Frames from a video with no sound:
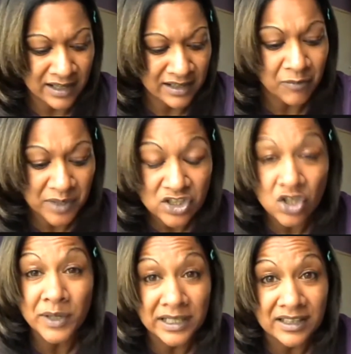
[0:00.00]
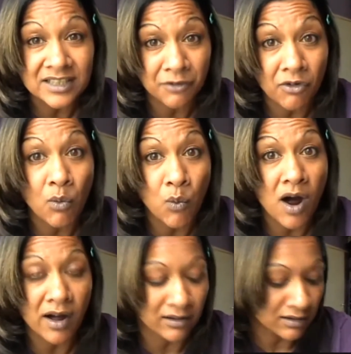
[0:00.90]
They've been doing this for a
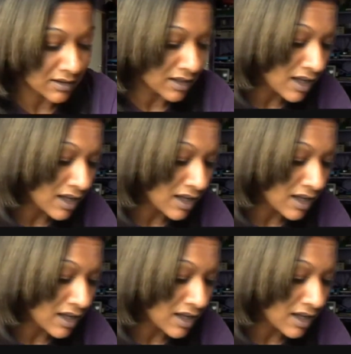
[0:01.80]
while.